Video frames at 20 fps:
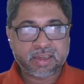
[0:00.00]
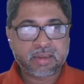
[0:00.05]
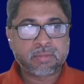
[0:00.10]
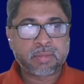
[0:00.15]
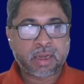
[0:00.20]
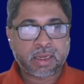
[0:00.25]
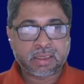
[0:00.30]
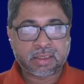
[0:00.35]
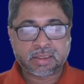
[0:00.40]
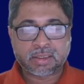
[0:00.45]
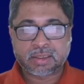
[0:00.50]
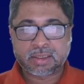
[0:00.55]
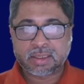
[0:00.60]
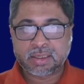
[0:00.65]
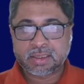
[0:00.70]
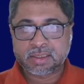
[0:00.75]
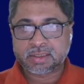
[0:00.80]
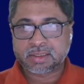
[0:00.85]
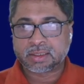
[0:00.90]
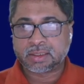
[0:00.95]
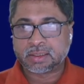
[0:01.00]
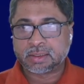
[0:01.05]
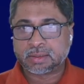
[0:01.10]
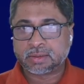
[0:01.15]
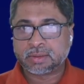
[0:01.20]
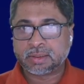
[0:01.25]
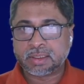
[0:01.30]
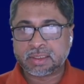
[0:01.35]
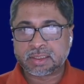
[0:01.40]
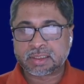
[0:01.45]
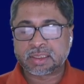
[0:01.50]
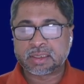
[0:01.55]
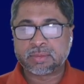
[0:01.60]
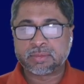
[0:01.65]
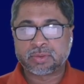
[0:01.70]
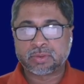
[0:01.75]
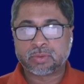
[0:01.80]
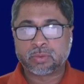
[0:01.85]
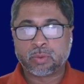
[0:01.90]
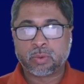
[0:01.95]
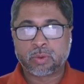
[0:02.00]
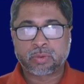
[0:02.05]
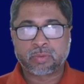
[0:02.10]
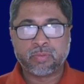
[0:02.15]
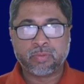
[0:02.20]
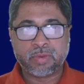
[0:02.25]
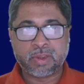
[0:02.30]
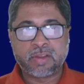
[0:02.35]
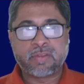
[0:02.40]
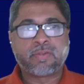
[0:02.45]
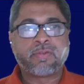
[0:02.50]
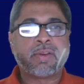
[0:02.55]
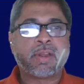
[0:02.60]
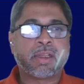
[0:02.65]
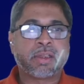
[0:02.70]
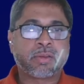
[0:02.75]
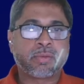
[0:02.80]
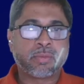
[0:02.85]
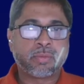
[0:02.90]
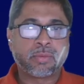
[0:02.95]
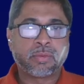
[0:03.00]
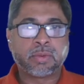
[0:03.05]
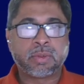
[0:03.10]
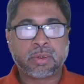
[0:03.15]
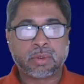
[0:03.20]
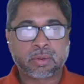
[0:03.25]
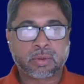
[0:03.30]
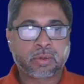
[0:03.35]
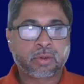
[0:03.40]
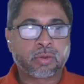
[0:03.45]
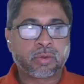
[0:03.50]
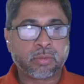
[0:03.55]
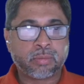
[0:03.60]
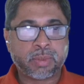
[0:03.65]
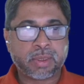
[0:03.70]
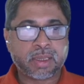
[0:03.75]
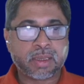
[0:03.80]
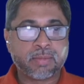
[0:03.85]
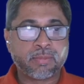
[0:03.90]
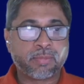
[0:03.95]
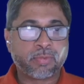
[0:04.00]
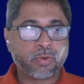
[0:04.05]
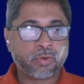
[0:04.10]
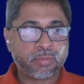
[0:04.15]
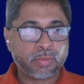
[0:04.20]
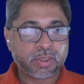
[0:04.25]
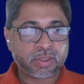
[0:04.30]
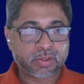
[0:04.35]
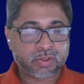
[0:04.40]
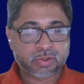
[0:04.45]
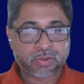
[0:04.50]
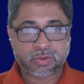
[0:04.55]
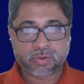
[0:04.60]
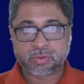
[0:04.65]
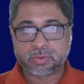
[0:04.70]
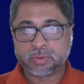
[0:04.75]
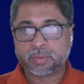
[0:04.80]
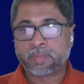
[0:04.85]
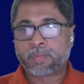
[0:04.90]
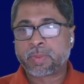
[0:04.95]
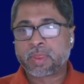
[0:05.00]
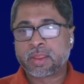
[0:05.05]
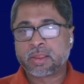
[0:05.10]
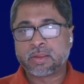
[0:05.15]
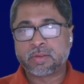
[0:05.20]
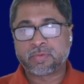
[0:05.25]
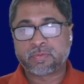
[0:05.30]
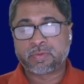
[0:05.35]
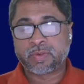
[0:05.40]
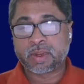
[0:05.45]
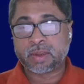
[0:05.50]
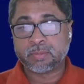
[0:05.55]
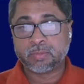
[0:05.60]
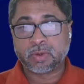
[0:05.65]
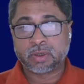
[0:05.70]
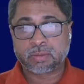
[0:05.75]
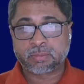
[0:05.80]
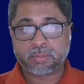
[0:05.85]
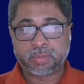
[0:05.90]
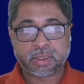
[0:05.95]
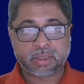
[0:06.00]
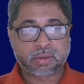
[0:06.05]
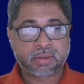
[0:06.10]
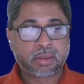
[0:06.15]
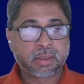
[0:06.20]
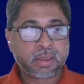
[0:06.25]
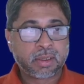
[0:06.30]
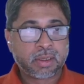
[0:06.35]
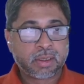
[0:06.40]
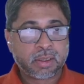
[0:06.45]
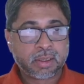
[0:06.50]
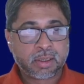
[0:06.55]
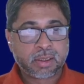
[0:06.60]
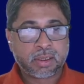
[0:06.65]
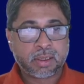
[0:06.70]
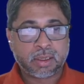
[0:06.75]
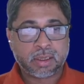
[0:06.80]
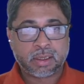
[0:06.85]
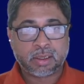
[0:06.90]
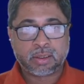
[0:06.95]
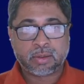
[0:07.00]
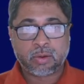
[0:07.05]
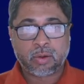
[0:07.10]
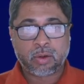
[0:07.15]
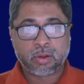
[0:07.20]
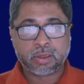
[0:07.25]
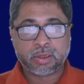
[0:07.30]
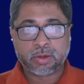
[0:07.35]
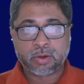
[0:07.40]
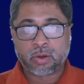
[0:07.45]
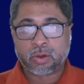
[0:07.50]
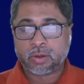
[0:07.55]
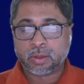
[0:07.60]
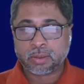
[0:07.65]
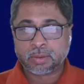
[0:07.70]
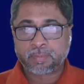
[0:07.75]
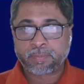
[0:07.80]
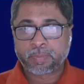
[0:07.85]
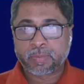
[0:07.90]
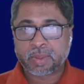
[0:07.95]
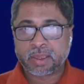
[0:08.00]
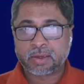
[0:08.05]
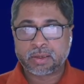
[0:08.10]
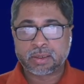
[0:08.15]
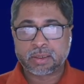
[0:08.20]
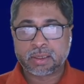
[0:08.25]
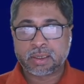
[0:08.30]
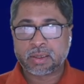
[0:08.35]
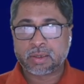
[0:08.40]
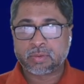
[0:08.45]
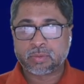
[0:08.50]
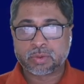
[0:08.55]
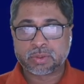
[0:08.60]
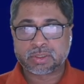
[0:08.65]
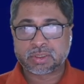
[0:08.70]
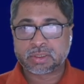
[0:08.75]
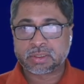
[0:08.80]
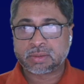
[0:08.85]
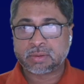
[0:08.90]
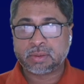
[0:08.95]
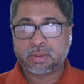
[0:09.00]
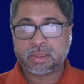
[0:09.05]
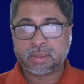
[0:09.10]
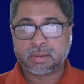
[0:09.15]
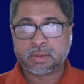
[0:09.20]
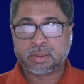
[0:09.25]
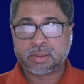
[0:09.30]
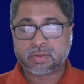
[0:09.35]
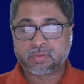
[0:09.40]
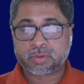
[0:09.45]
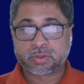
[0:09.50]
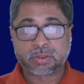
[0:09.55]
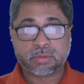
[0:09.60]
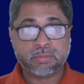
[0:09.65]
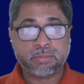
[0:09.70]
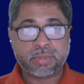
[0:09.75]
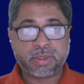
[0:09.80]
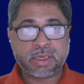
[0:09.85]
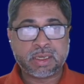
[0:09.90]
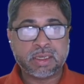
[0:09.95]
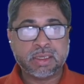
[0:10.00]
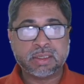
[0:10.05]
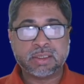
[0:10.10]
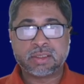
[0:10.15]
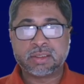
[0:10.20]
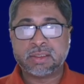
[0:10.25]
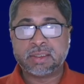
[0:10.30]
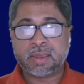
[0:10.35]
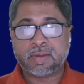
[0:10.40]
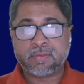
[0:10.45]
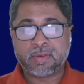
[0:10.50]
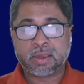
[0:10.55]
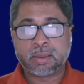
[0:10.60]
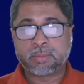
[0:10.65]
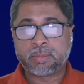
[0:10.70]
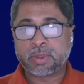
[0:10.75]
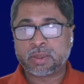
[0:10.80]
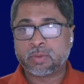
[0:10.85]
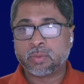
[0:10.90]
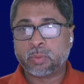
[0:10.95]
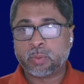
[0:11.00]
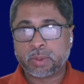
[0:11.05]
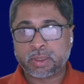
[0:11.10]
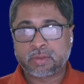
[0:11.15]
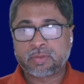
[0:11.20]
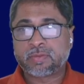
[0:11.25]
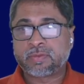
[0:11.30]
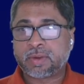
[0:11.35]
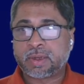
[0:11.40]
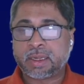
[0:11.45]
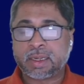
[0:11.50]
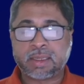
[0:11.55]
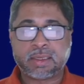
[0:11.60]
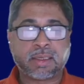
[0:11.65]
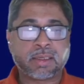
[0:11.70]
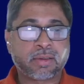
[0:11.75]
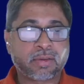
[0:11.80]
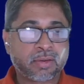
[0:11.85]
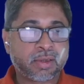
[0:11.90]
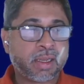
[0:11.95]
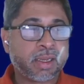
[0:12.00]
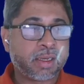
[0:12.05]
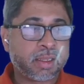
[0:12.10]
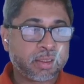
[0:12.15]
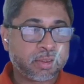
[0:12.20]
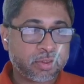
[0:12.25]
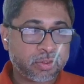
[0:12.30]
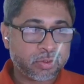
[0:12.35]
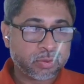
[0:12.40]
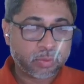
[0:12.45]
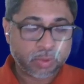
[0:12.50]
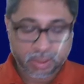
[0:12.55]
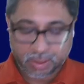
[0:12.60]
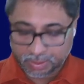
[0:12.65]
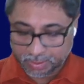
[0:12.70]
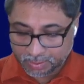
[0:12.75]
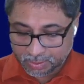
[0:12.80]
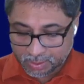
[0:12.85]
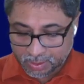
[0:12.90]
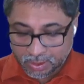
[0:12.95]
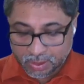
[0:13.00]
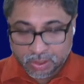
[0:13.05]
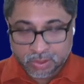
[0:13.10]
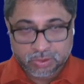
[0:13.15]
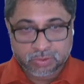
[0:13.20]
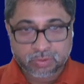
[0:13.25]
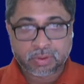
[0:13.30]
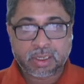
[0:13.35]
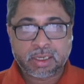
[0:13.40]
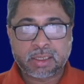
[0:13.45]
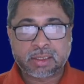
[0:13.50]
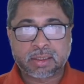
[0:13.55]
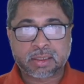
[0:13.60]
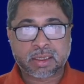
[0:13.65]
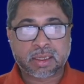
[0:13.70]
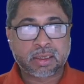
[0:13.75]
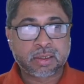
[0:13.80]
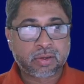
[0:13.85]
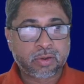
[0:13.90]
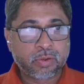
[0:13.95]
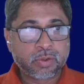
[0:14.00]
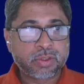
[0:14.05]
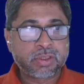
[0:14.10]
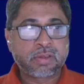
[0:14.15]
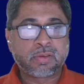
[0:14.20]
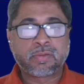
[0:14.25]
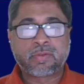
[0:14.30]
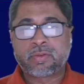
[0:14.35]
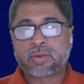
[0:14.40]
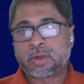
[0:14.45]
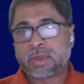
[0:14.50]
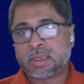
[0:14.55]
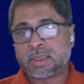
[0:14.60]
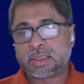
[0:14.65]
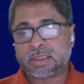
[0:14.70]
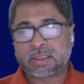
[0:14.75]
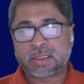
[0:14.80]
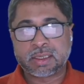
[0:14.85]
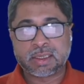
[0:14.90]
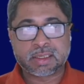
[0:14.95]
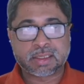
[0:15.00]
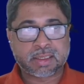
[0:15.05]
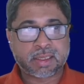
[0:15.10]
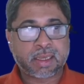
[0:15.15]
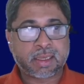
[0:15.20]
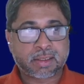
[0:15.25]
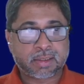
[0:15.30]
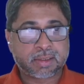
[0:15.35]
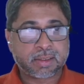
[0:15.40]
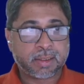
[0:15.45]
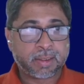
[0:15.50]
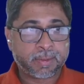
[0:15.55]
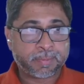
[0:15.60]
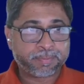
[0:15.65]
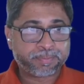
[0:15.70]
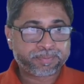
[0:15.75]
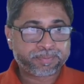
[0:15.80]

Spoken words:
very minor things in terms of what we felt could be improvements to the framework, but all in all, it was a breeze developing with Fyne and creating the UI. So really, the conclusion for us is that